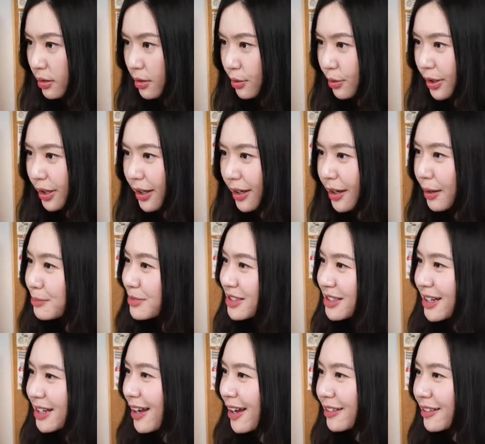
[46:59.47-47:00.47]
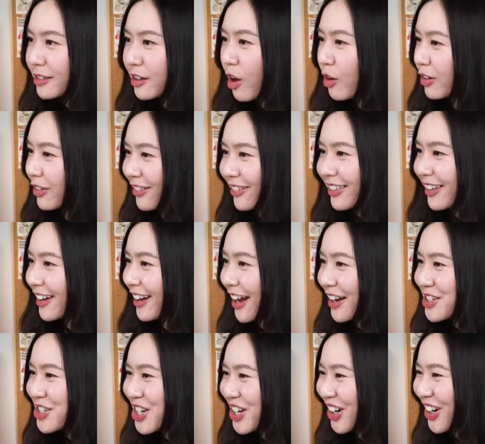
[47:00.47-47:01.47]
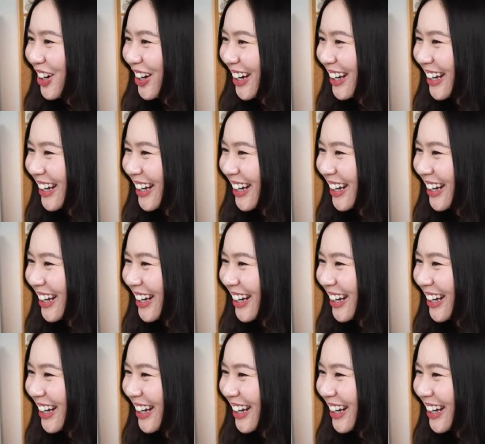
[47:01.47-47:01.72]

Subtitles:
Okay, I'm staying longer than I should